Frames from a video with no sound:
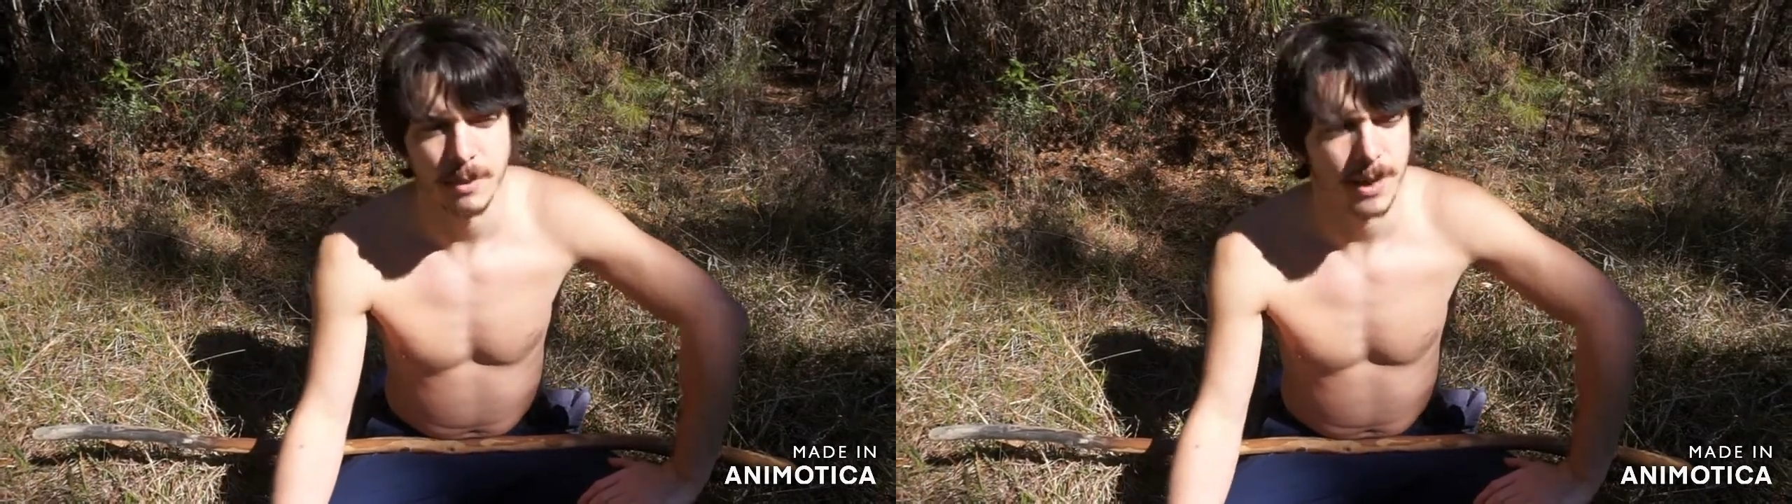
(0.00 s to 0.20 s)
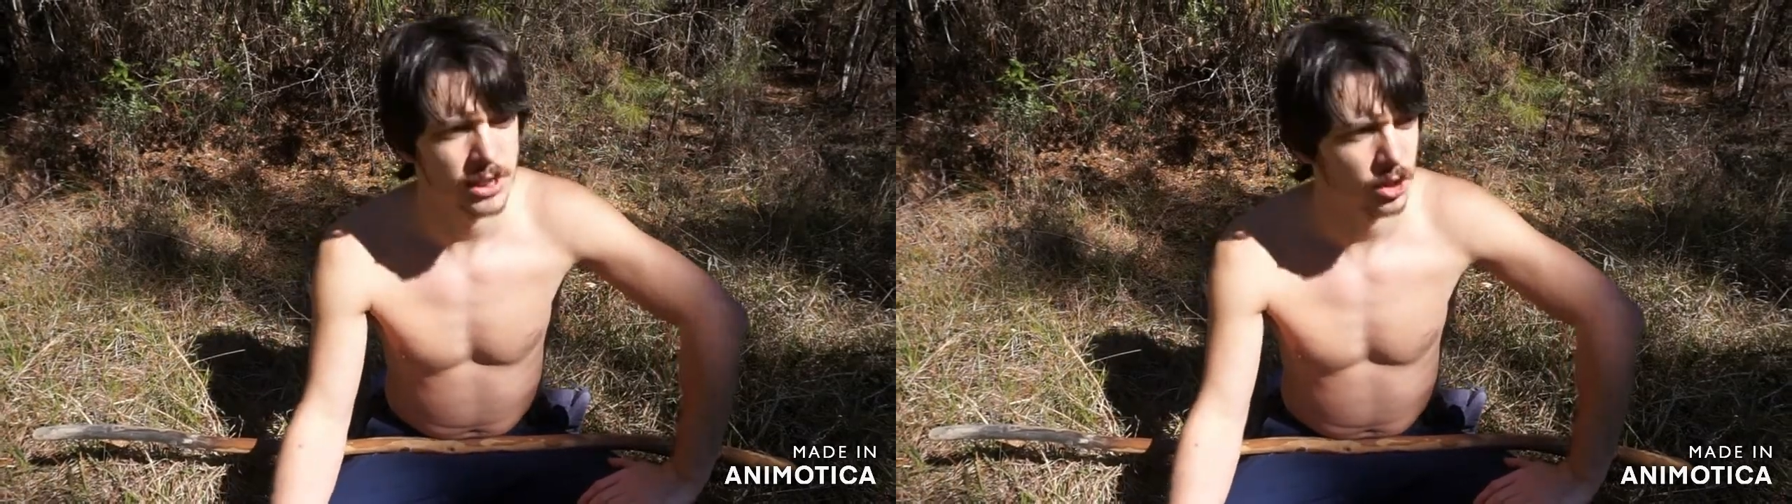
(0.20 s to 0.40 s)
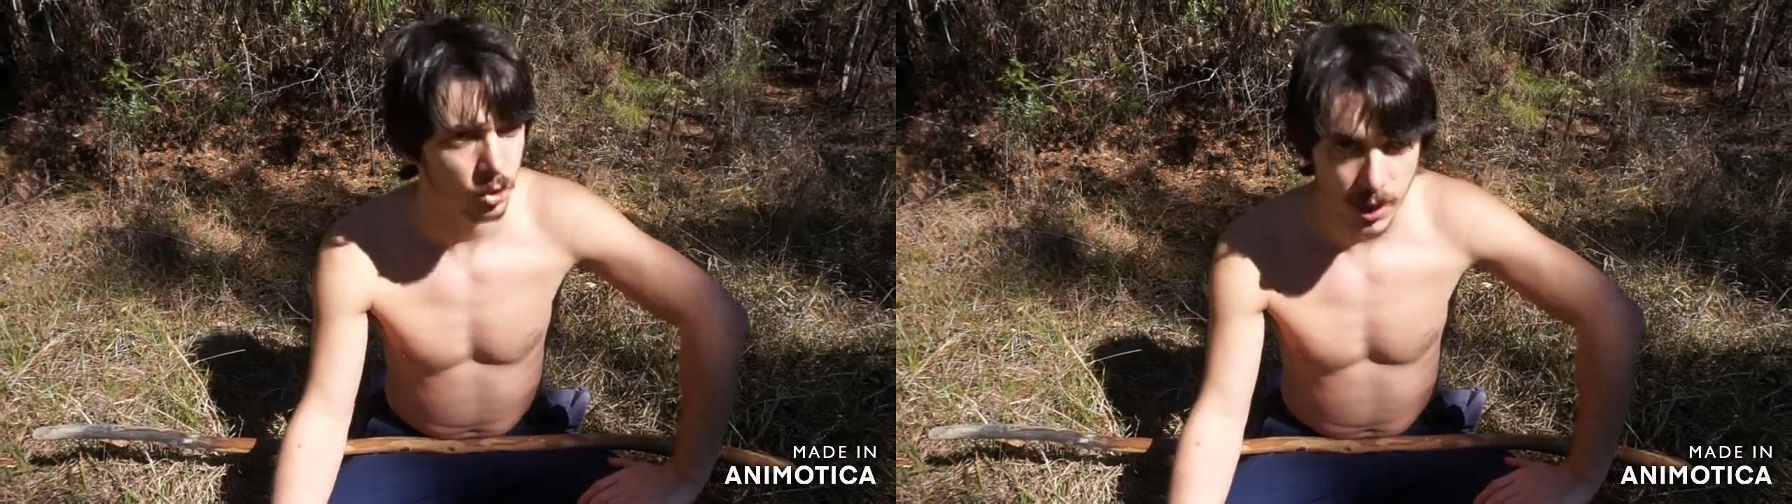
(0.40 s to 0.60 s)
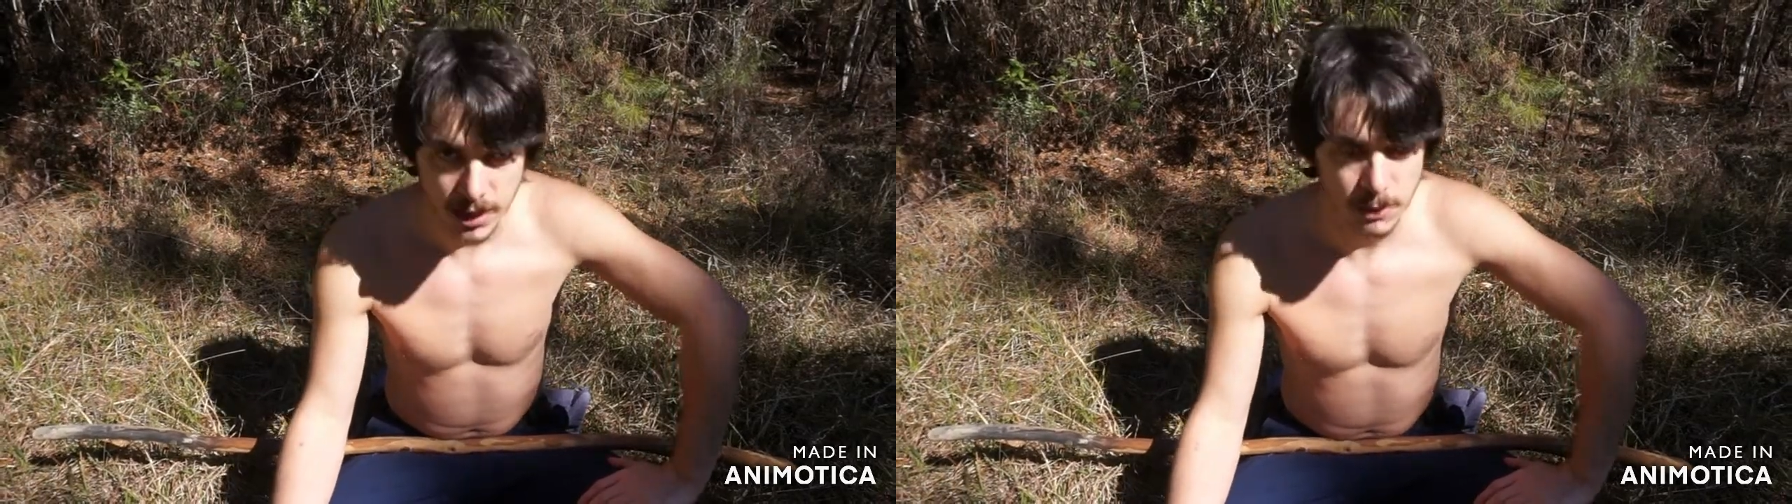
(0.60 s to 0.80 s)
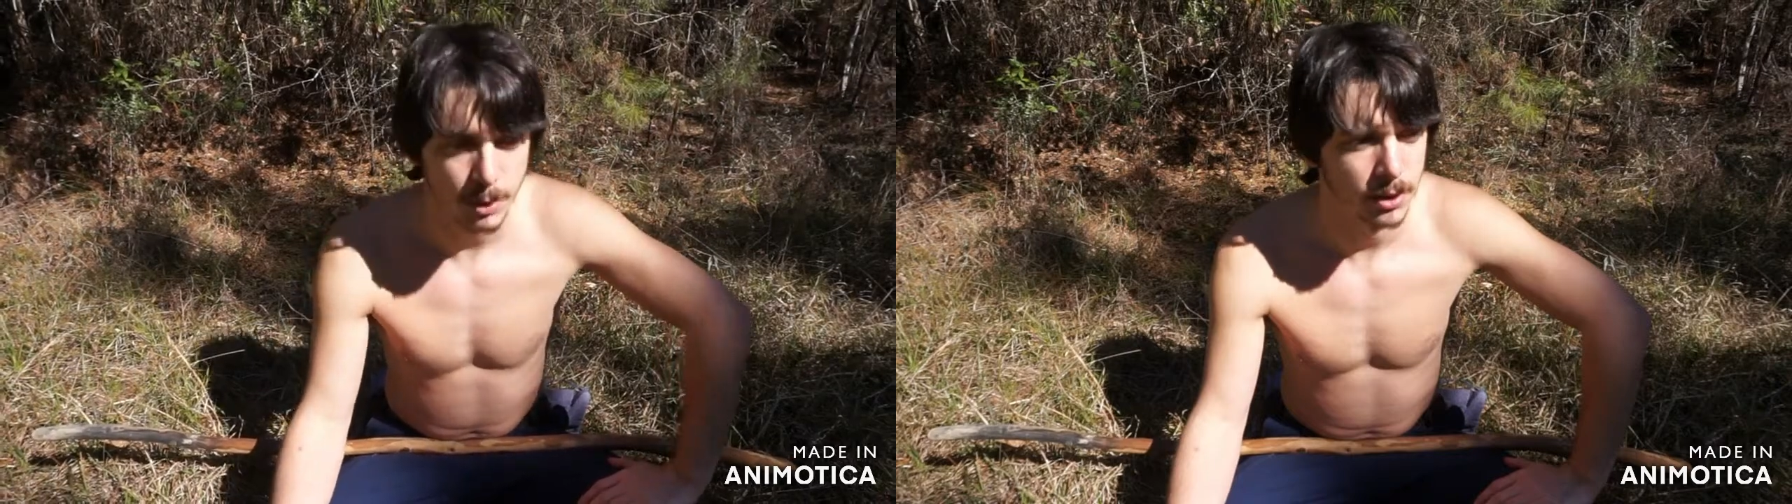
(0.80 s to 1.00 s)
It makes a great
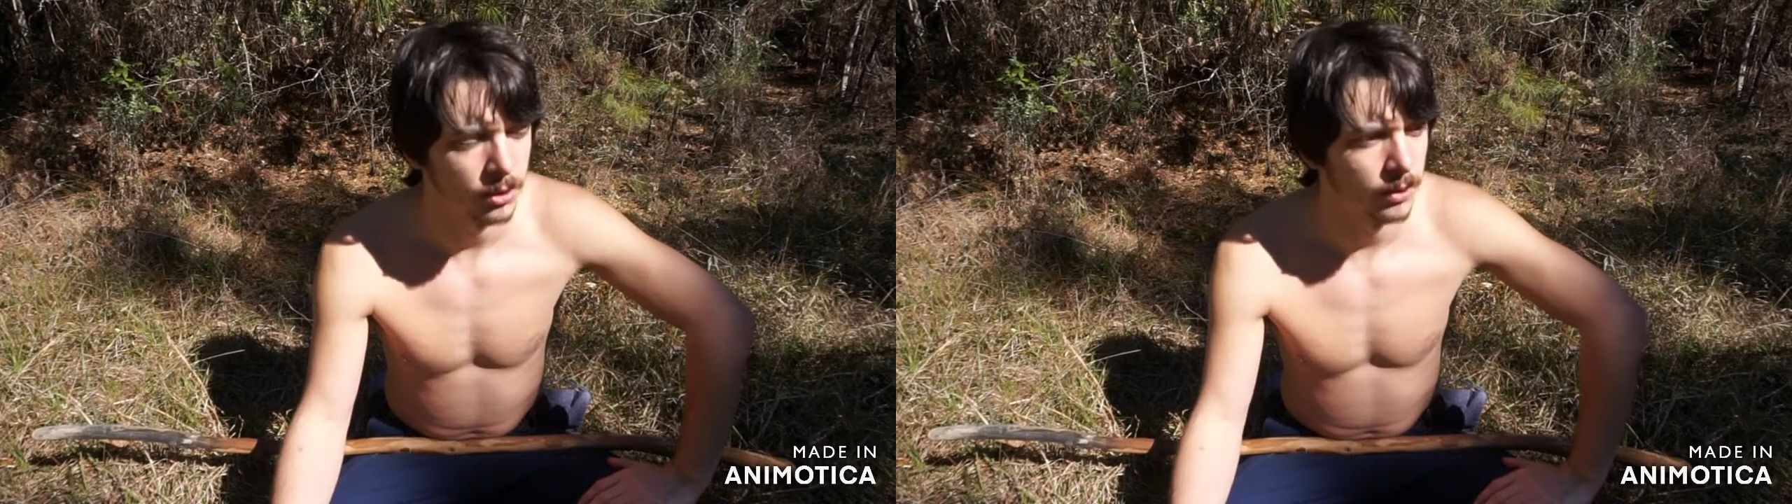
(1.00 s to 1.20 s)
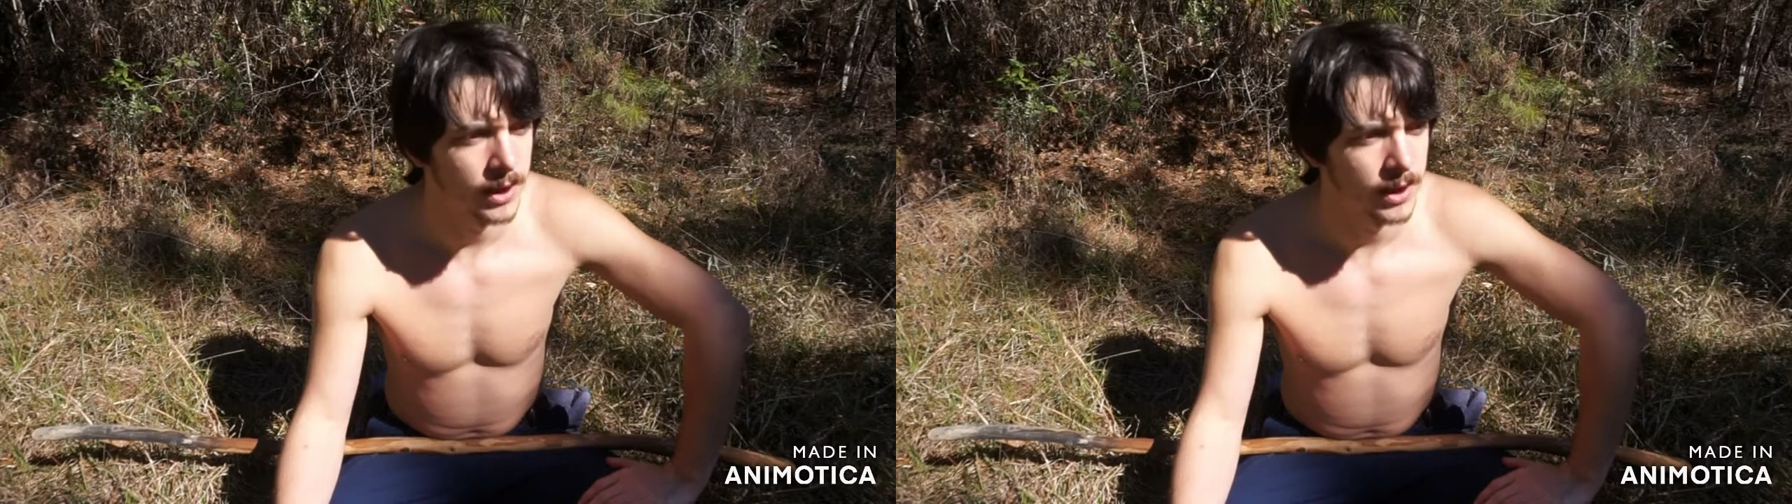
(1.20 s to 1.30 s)
spindle.